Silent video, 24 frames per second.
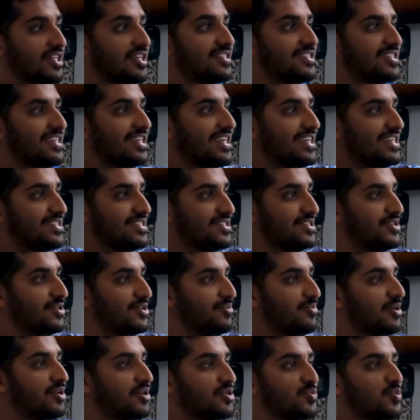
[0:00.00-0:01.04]
That's easier,
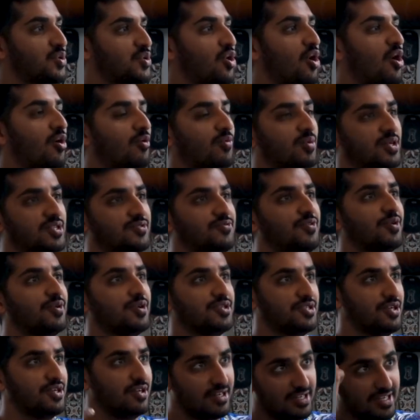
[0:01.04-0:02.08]
because we always
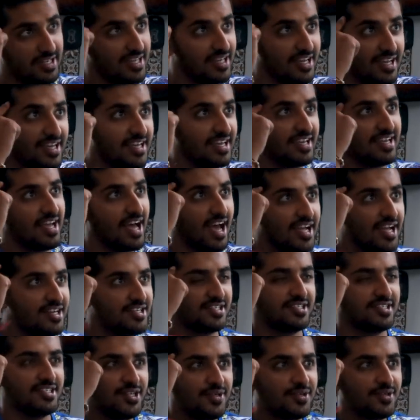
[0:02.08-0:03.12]
focus on, I
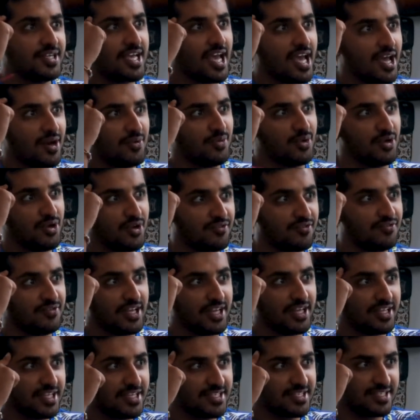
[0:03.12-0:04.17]
just need to get rid of,
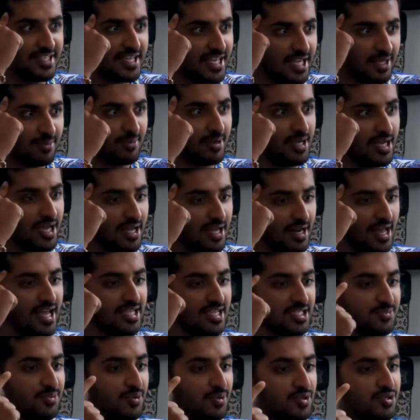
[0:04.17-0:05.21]
like, this thing in my head,
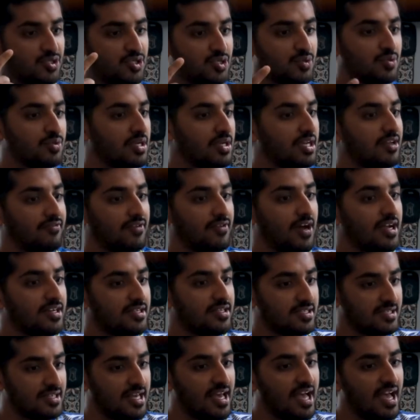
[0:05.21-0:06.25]
as opposed to, if I
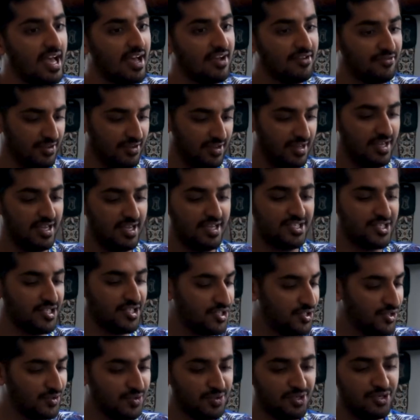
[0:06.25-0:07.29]
just have
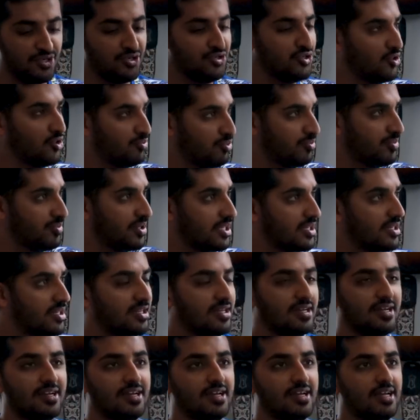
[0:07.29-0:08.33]
serotonin, dopamine,
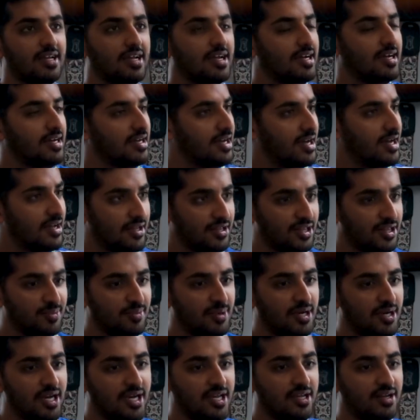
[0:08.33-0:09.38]

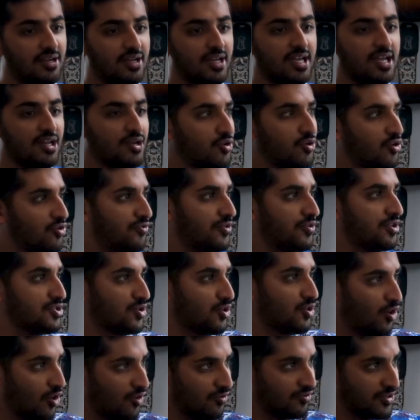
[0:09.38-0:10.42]
anandamide, endorphins,
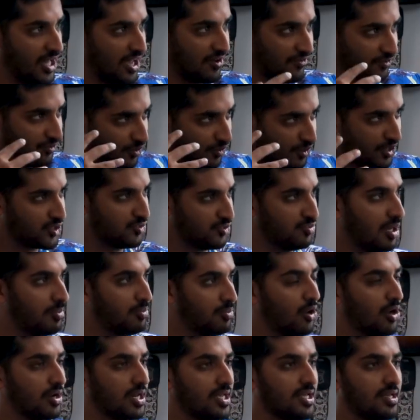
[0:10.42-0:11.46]
all of that flowing through my
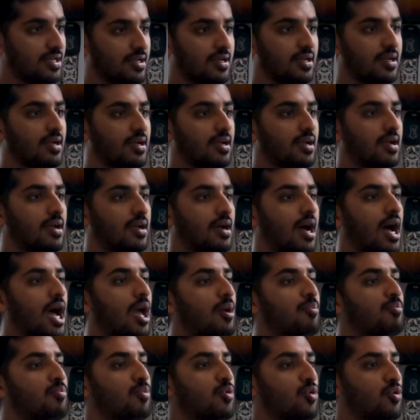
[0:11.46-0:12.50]
body,
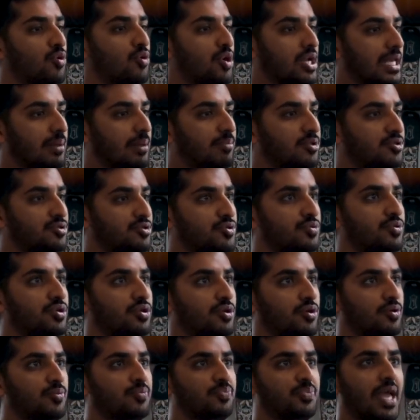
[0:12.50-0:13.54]
I'm more able to, you
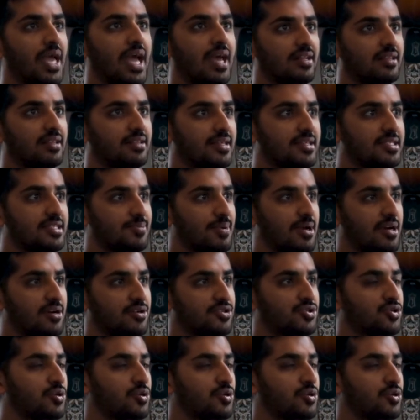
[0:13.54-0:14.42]
know, handle things better.